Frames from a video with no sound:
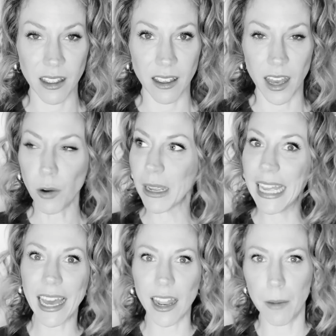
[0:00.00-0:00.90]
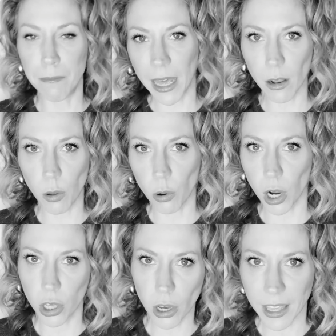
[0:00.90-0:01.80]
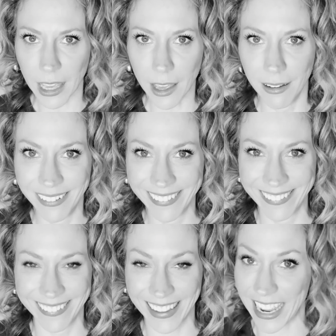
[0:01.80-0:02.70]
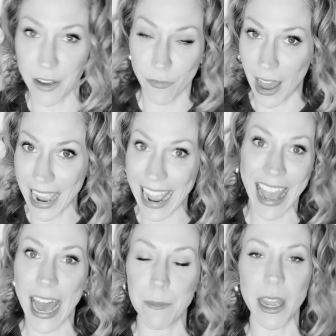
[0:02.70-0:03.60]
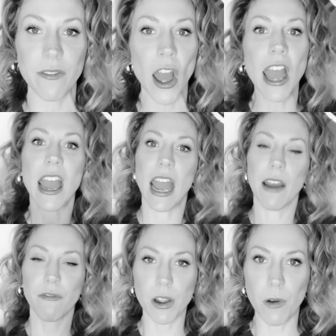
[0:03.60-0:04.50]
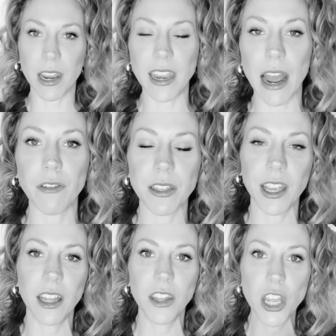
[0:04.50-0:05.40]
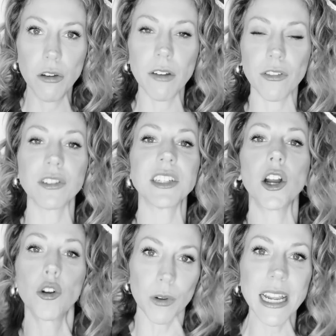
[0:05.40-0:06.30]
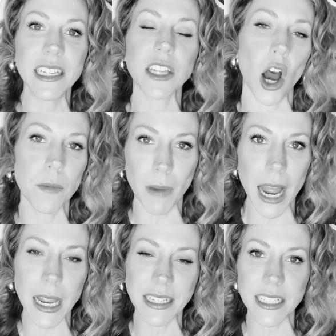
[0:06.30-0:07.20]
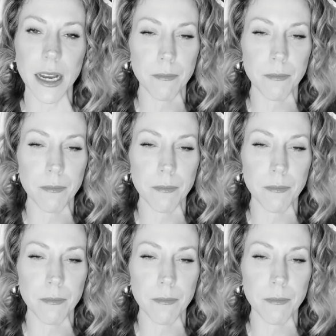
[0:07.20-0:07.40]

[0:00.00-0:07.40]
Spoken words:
I don't get a medal or a cookie if everyone and everything in the universe agrees on my idea,